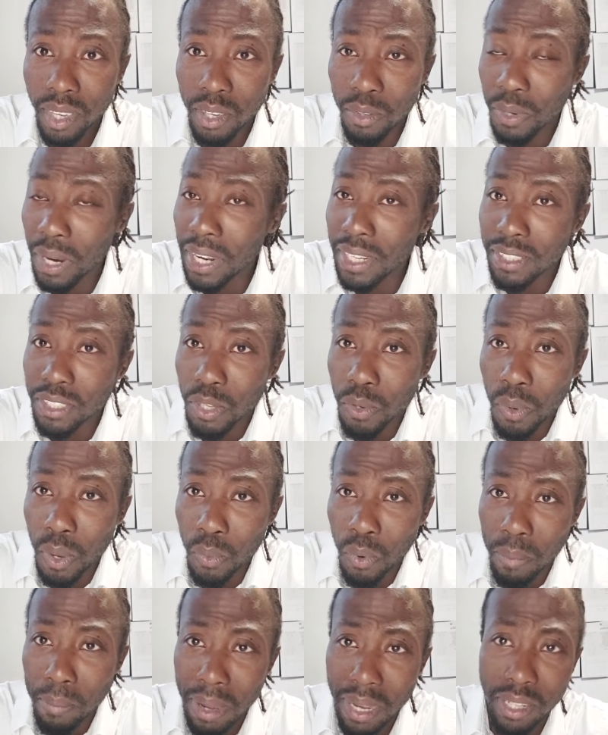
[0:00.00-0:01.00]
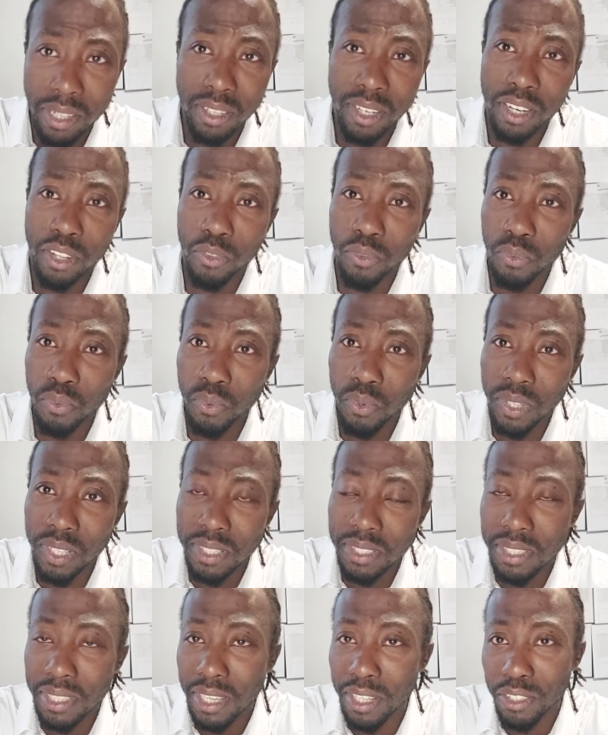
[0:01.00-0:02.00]
Right? So when we're battling through
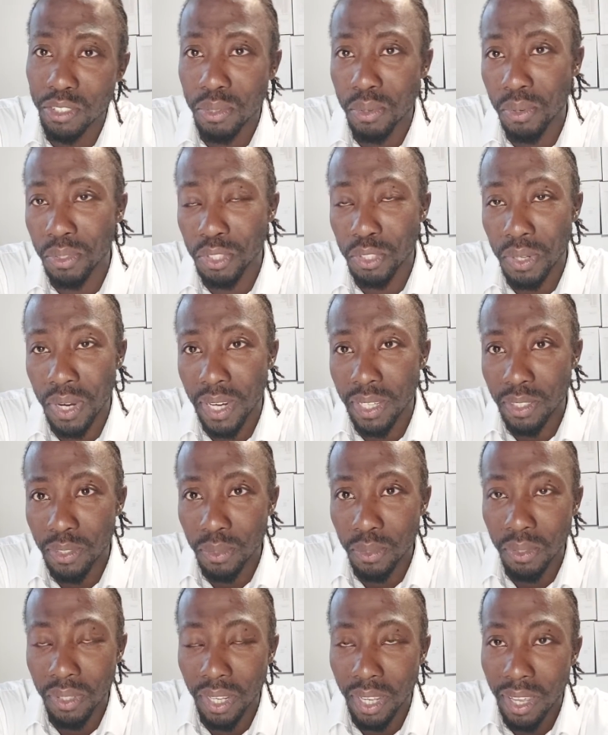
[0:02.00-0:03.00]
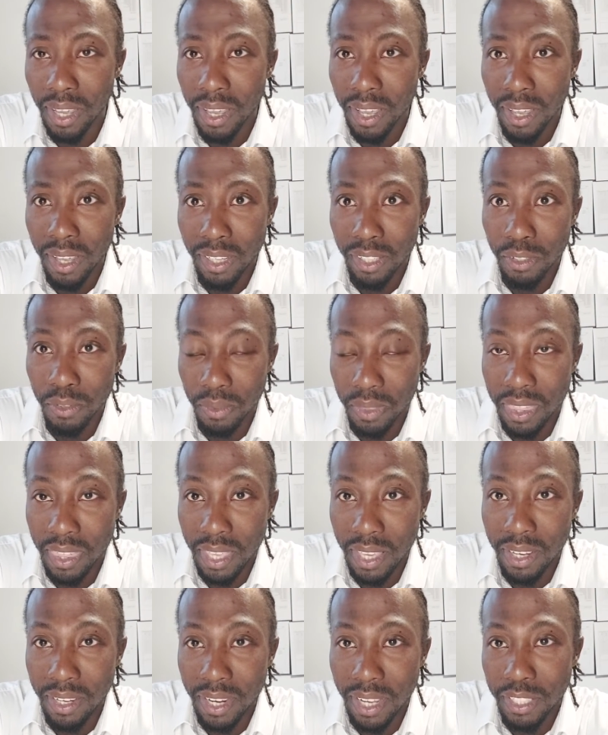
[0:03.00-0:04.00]
these things, don't try to
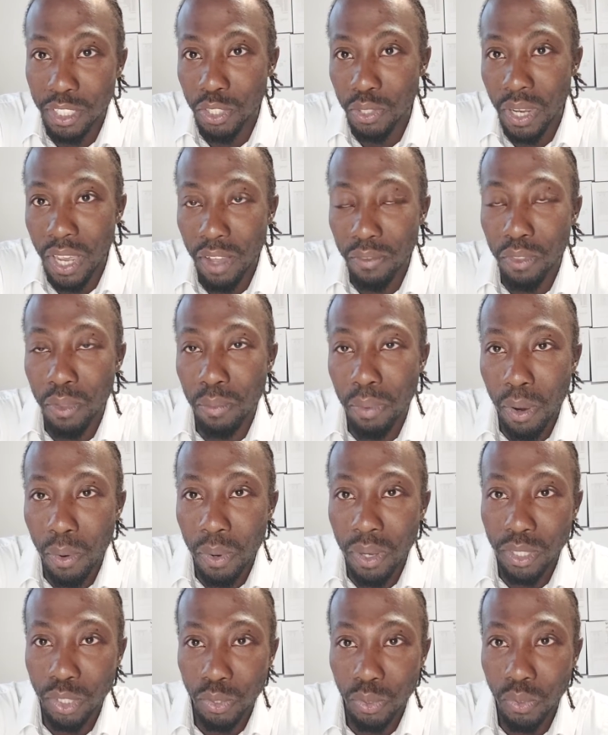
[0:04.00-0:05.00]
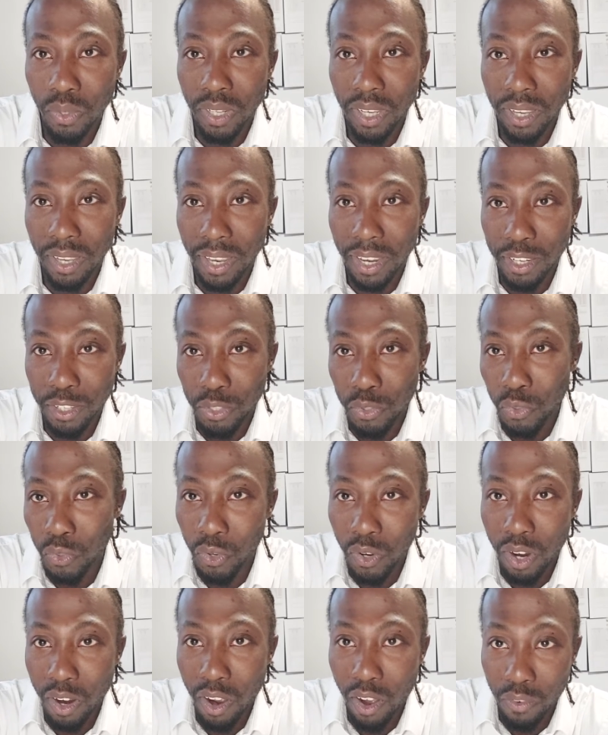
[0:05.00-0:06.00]
think that you have the power to
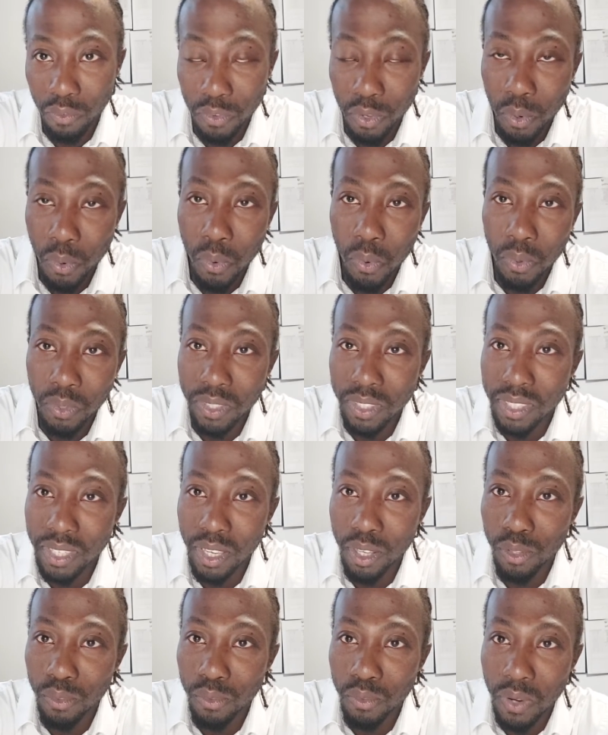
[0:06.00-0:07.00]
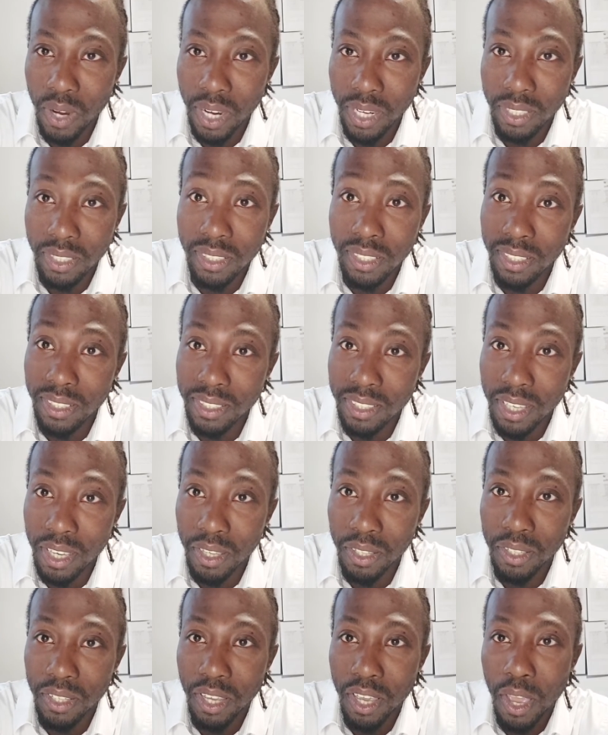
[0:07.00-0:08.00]
endure of your own self, right? It
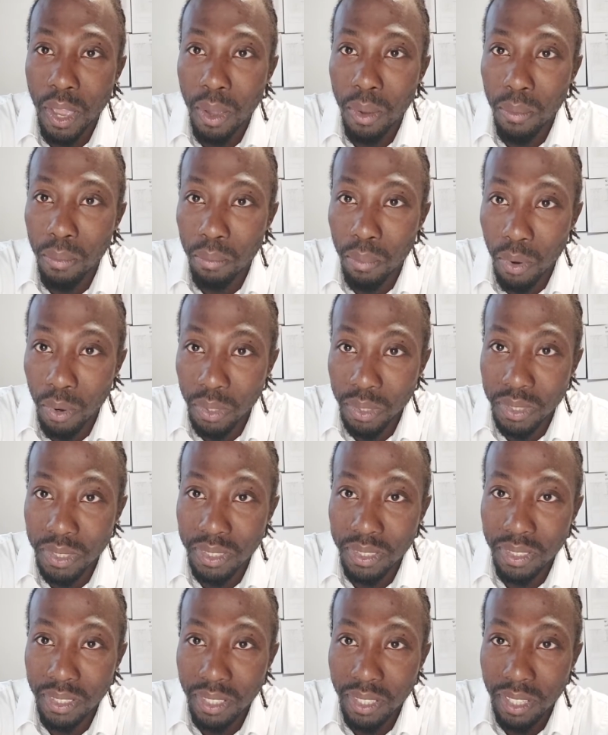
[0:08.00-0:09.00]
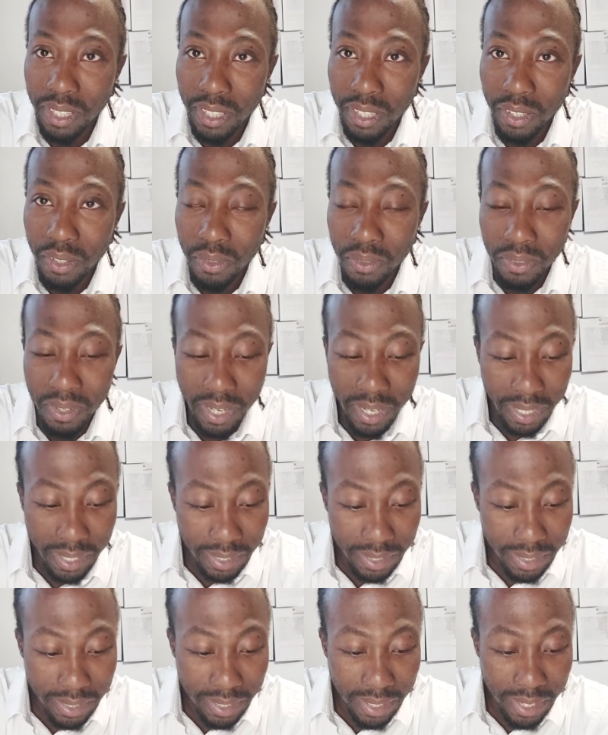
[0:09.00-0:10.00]
said, But,
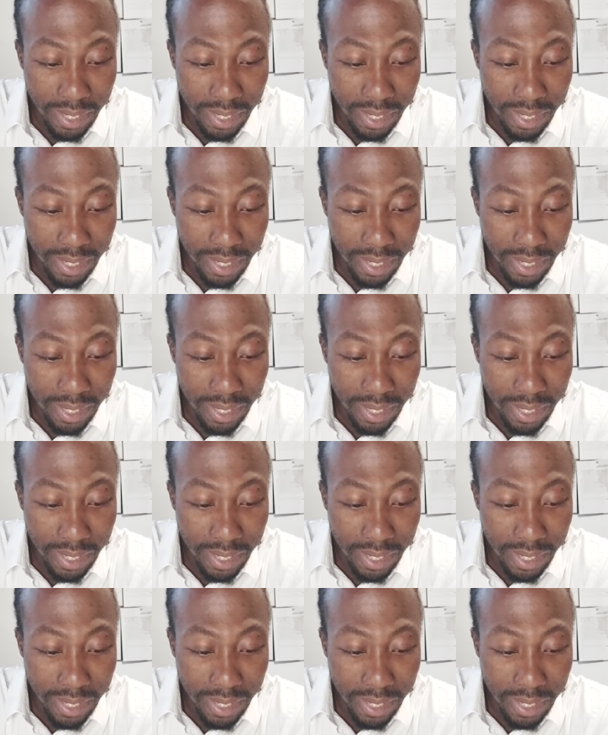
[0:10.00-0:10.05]
right?